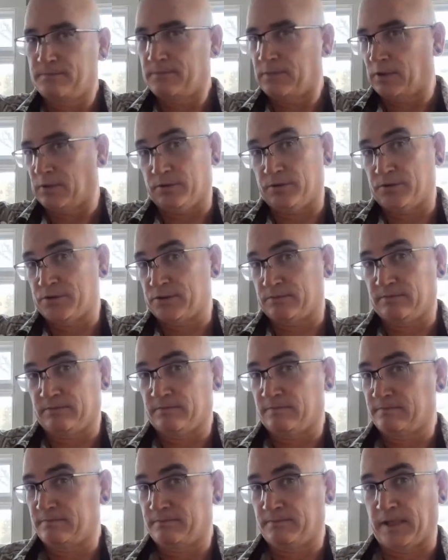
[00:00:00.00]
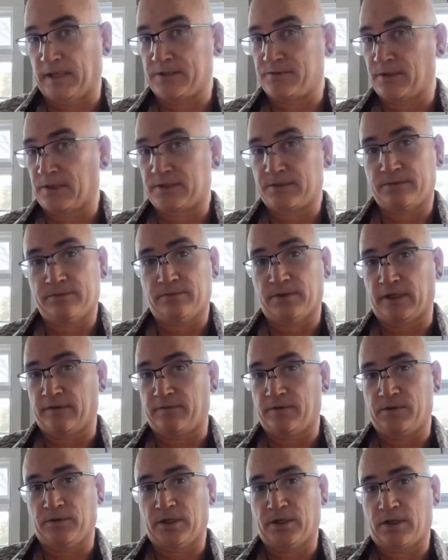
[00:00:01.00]
illusion, matrix,
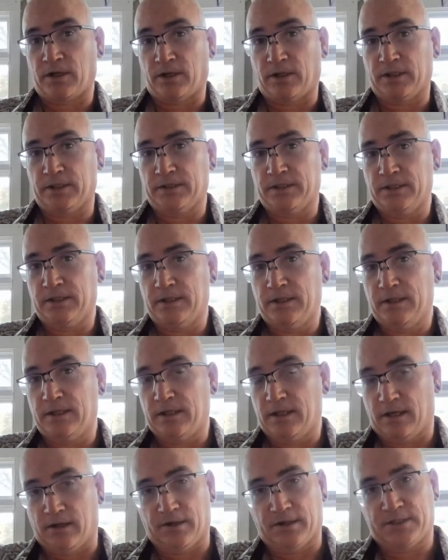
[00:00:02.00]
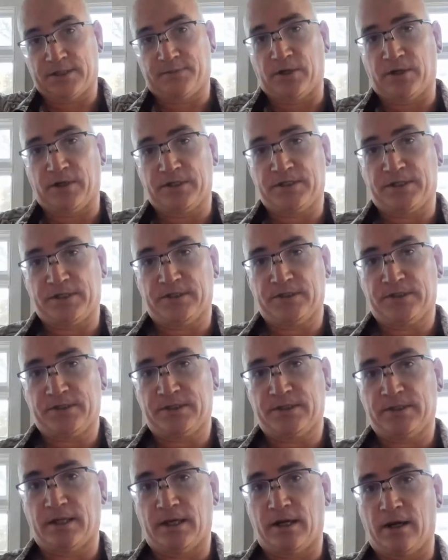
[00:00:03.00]
whatever you want to call it, our
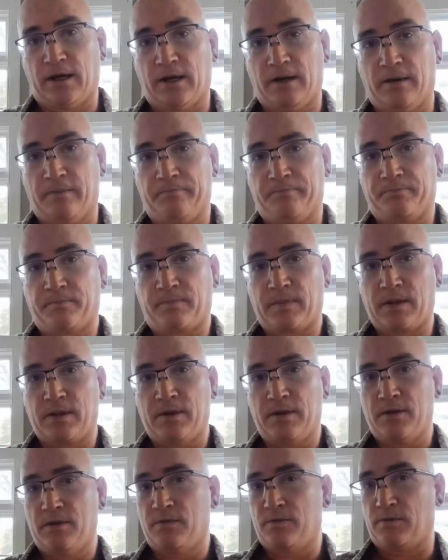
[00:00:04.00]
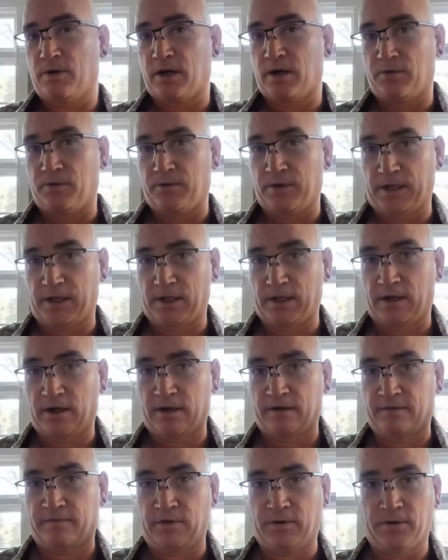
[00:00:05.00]
experiences, um, where we
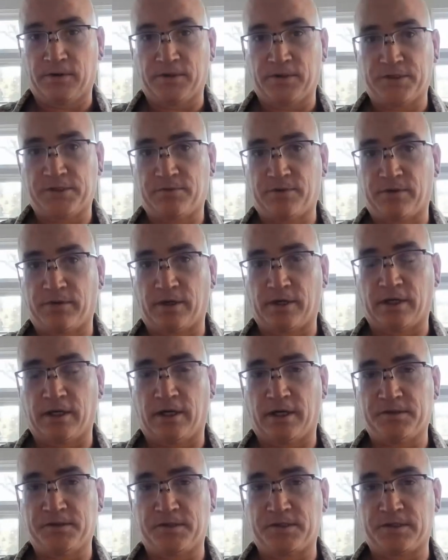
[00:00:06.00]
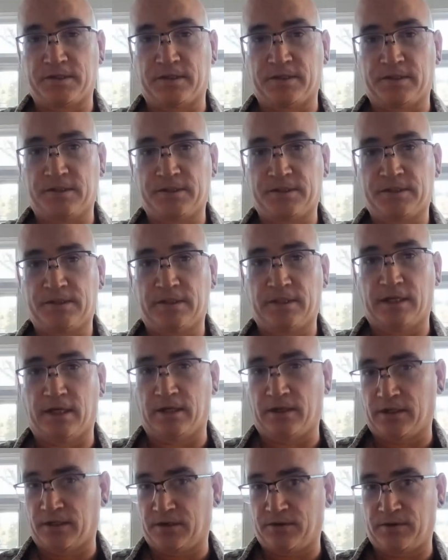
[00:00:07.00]
are focused with our consciousness
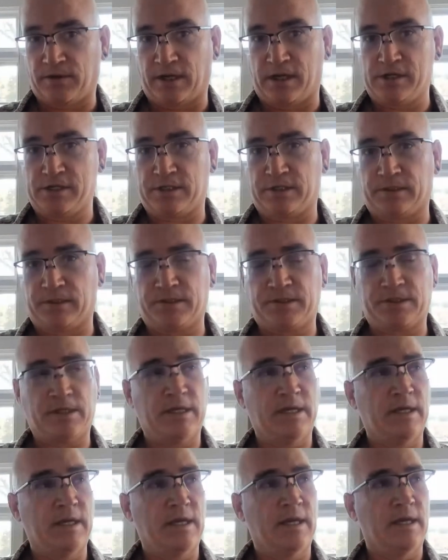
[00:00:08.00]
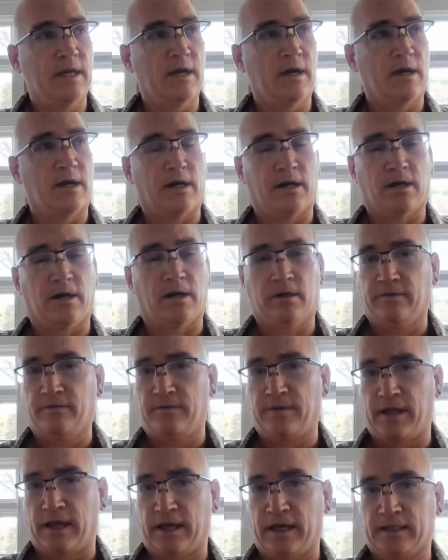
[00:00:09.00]
and our creations, all
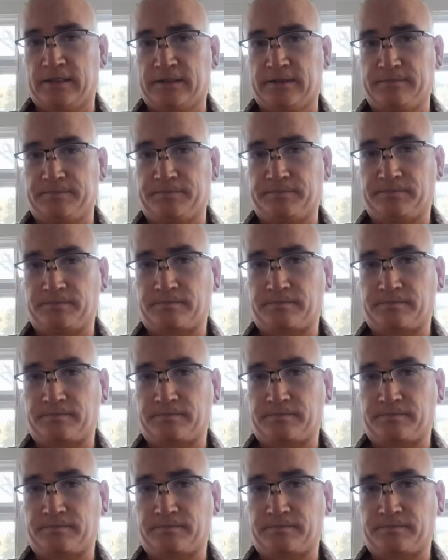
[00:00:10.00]
of that,